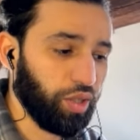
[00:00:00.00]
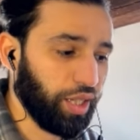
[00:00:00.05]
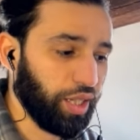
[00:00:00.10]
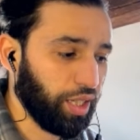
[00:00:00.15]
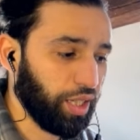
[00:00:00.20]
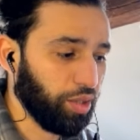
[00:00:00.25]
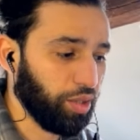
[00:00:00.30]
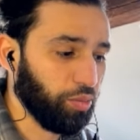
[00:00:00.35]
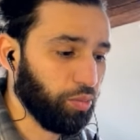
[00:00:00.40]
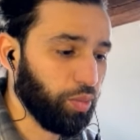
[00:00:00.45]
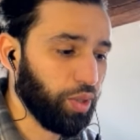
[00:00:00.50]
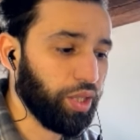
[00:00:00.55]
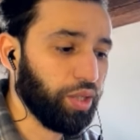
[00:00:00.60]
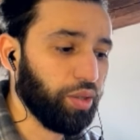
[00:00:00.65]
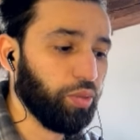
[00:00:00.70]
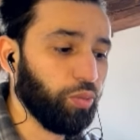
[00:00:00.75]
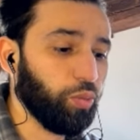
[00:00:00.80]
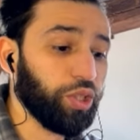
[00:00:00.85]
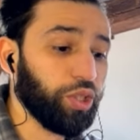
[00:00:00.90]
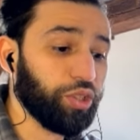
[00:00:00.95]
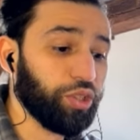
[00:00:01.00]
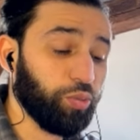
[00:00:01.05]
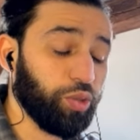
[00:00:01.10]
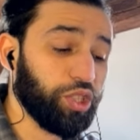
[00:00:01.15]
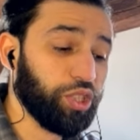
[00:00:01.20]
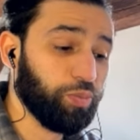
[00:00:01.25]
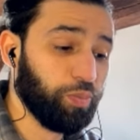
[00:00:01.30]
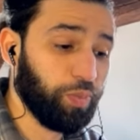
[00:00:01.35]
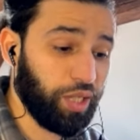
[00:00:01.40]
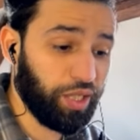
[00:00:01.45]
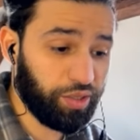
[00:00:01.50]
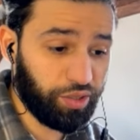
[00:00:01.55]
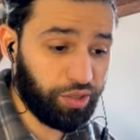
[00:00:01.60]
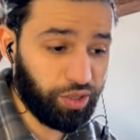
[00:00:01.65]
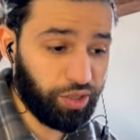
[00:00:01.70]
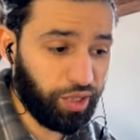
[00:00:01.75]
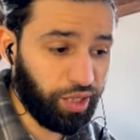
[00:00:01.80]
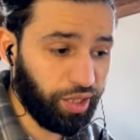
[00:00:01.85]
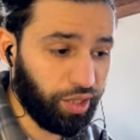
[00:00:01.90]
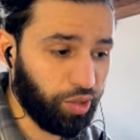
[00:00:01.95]
Like which place
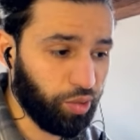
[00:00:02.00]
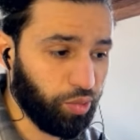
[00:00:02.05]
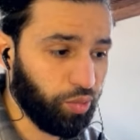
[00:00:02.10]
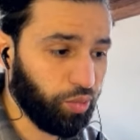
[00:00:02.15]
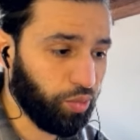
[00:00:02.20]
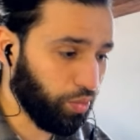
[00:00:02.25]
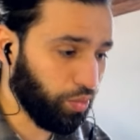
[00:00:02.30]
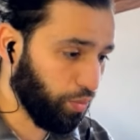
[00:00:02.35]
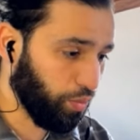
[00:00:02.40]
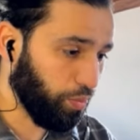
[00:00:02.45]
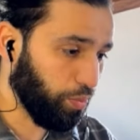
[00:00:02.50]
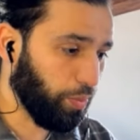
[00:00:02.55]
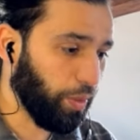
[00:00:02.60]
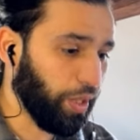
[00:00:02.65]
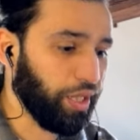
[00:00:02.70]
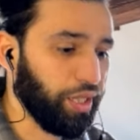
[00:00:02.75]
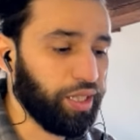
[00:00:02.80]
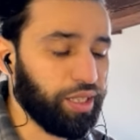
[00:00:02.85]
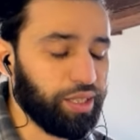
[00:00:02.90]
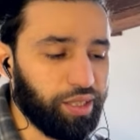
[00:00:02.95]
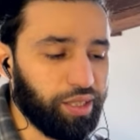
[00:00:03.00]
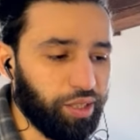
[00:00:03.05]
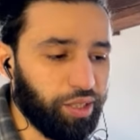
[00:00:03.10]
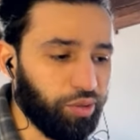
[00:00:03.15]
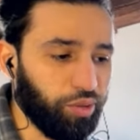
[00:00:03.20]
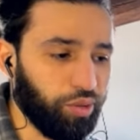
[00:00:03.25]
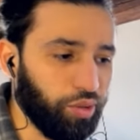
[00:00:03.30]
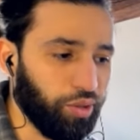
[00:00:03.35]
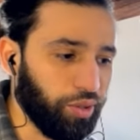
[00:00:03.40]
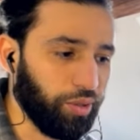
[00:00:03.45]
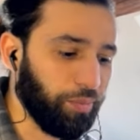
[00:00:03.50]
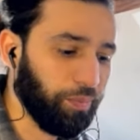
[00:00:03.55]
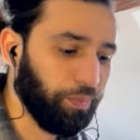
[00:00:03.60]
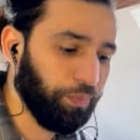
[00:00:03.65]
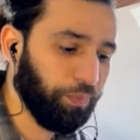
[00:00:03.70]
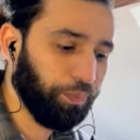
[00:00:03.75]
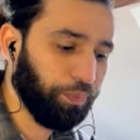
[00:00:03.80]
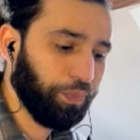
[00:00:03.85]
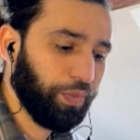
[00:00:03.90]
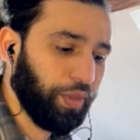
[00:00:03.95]
she take you by listening to her.
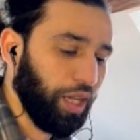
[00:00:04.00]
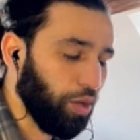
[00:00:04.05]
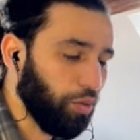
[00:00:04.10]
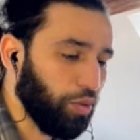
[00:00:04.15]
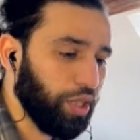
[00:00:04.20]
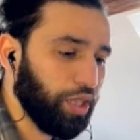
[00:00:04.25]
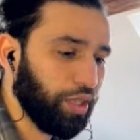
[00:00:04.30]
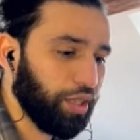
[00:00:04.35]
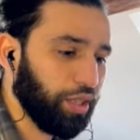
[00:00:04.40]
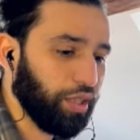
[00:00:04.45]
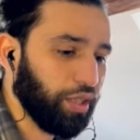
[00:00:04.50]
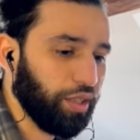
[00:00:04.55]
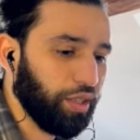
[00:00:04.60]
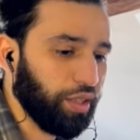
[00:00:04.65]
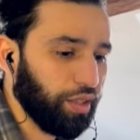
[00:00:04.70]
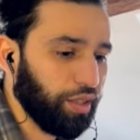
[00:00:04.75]
I really